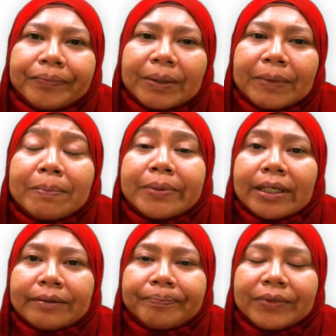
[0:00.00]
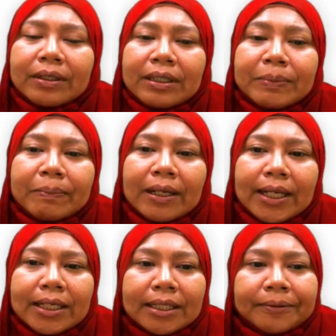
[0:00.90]
membrane, the lipid
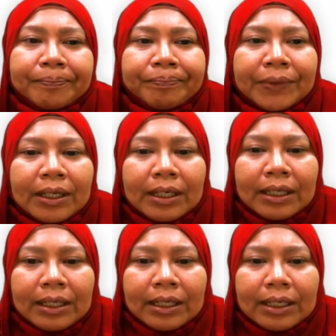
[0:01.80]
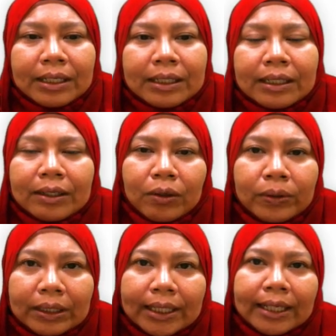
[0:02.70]
bilayer.
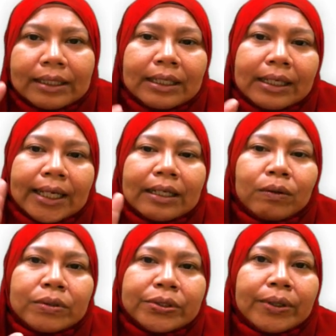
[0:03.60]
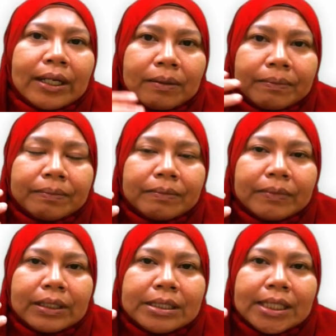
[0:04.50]
Only then it can also help,
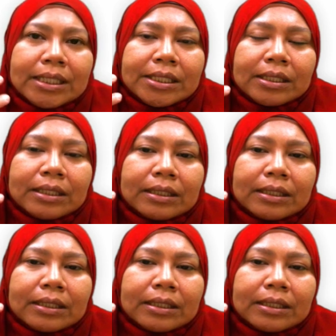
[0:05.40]
in a sense,